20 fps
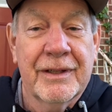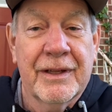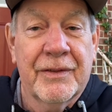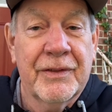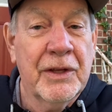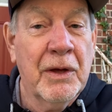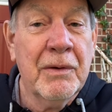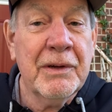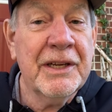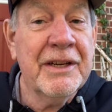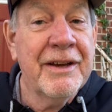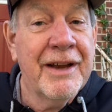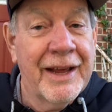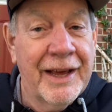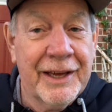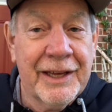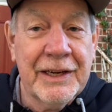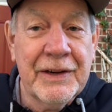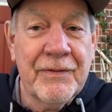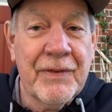The only
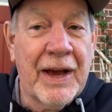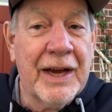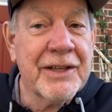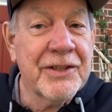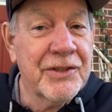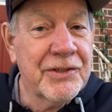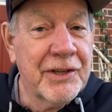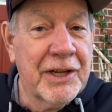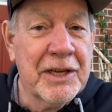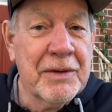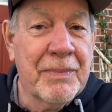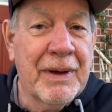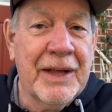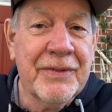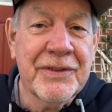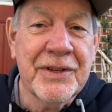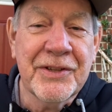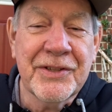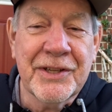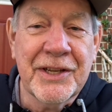negative I can say about
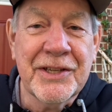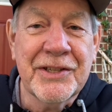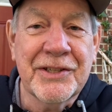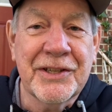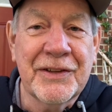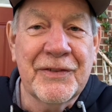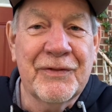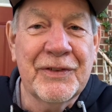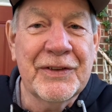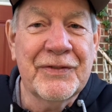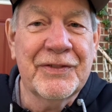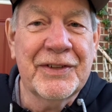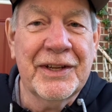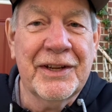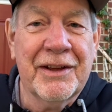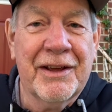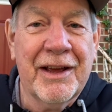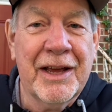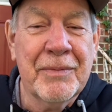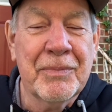this SC15
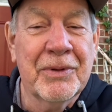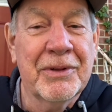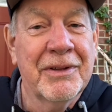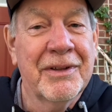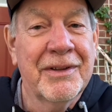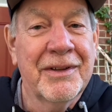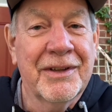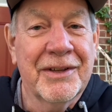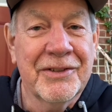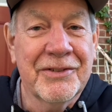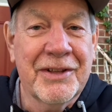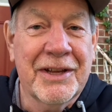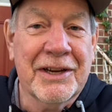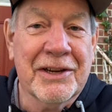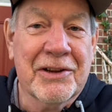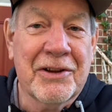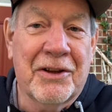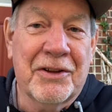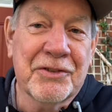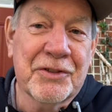cable is that it
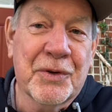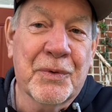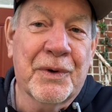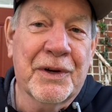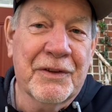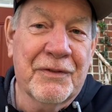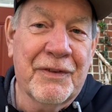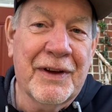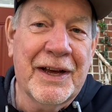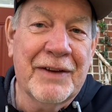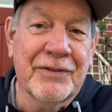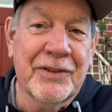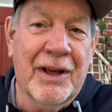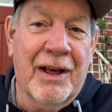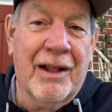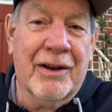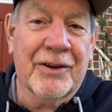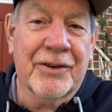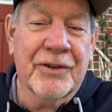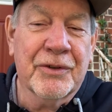costs
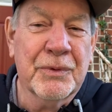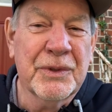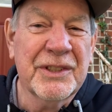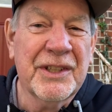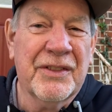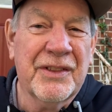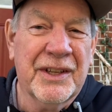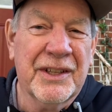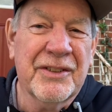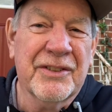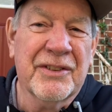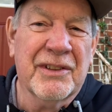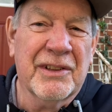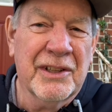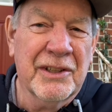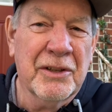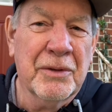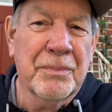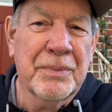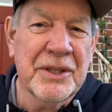$25, which I think is a
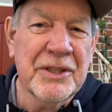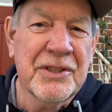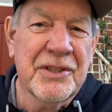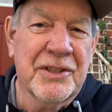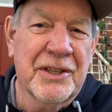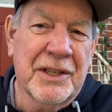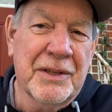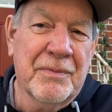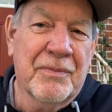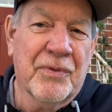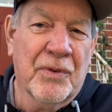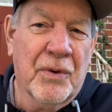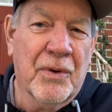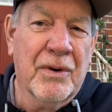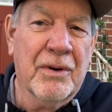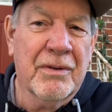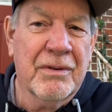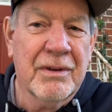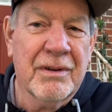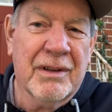little bit steep
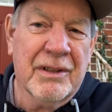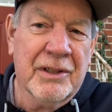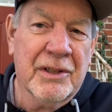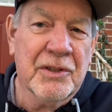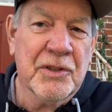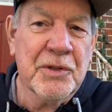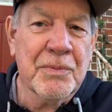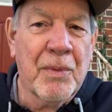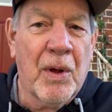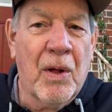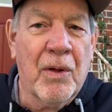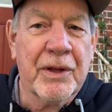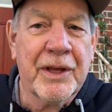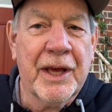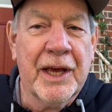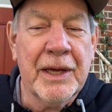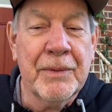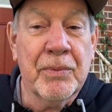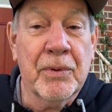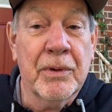for a little small
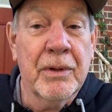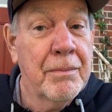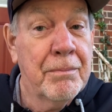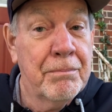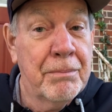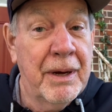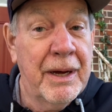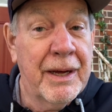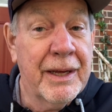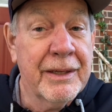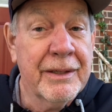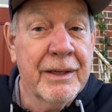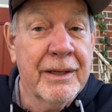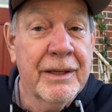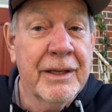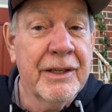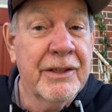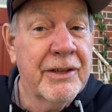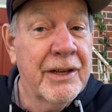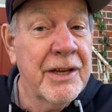cable. But
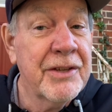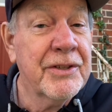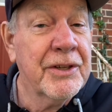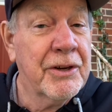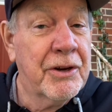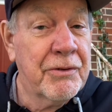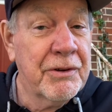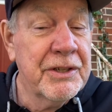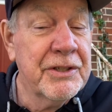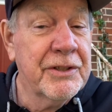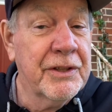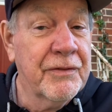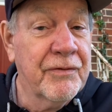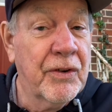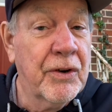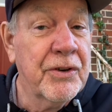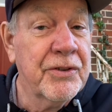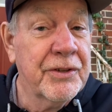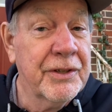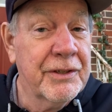it does increase the
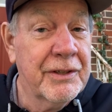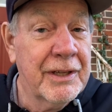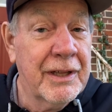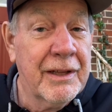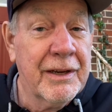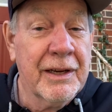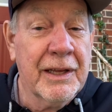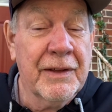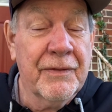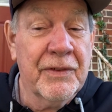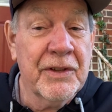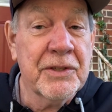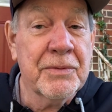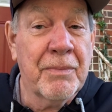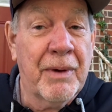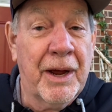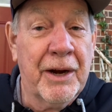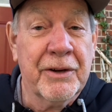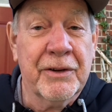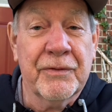versatility of this
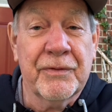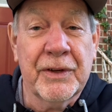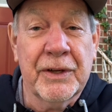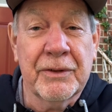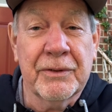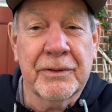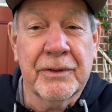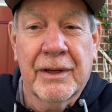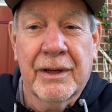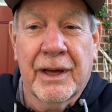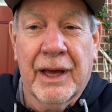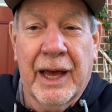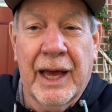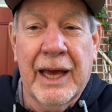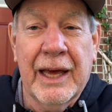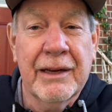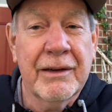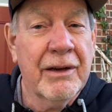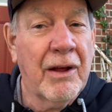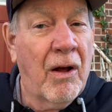microphone.
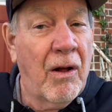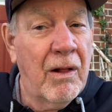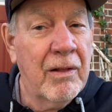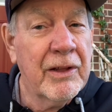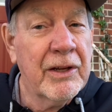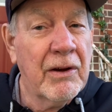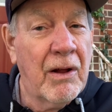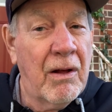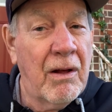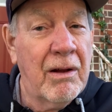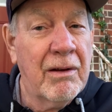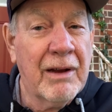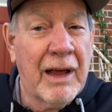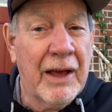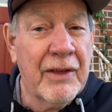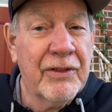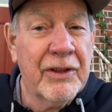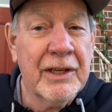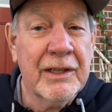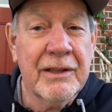And all in all, I
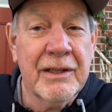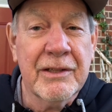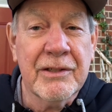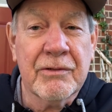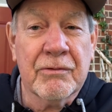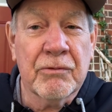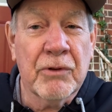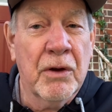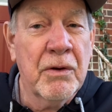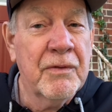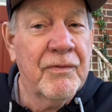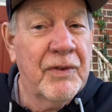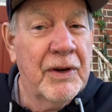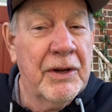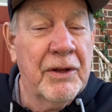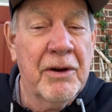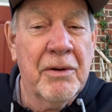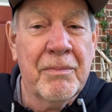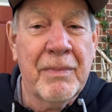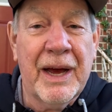think this Rode
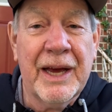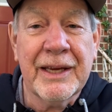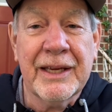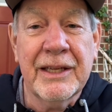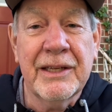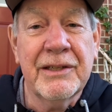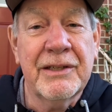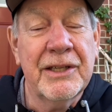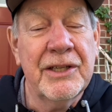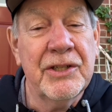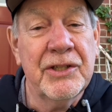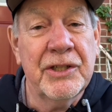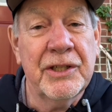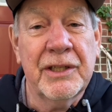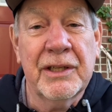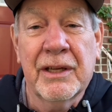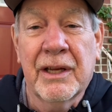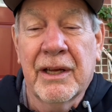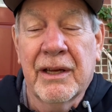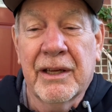Videomic NTG
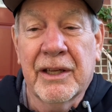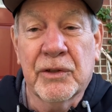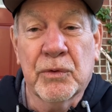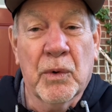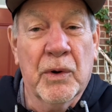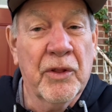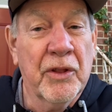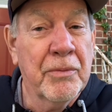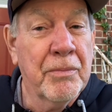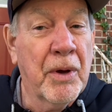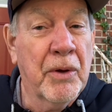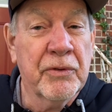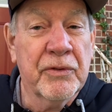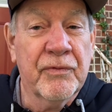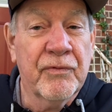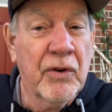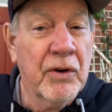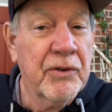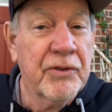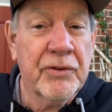is one of the most
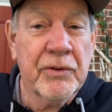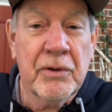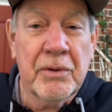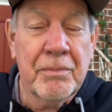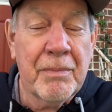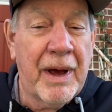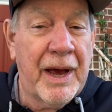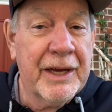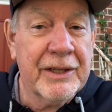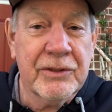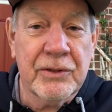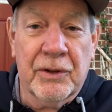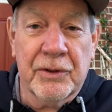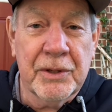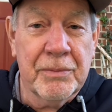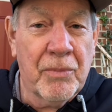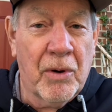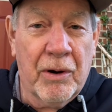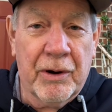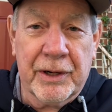versatile mics on the
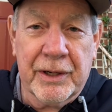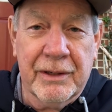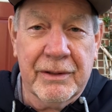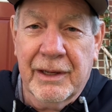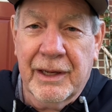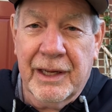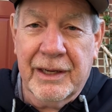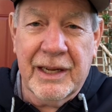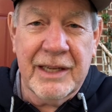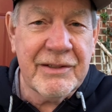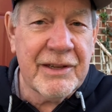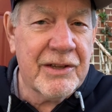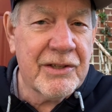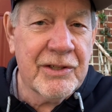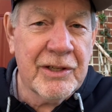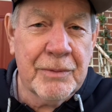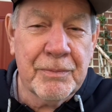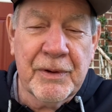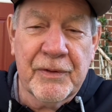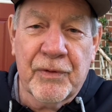market. And as I
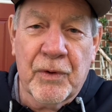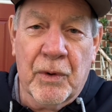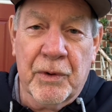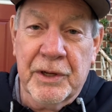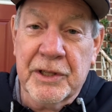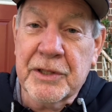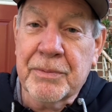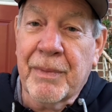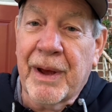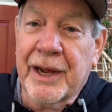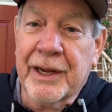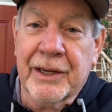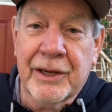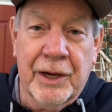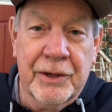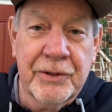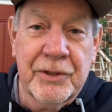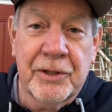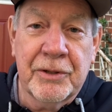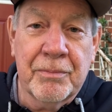said before, it's my
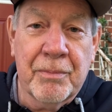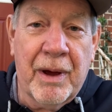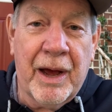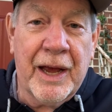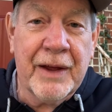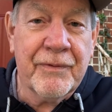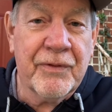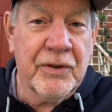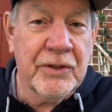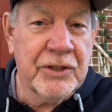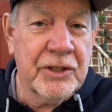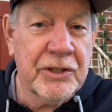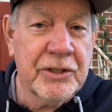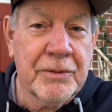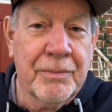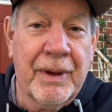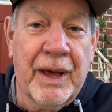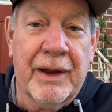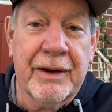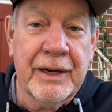go-to mic for just
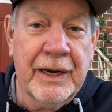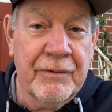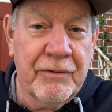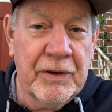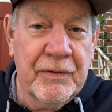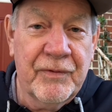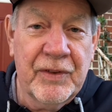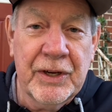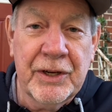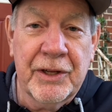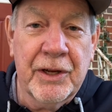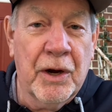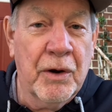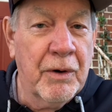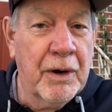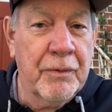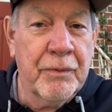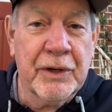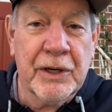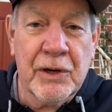about every video
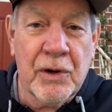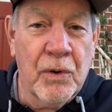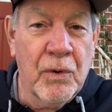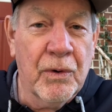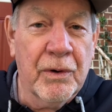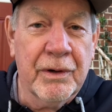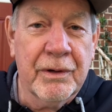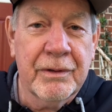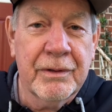I record.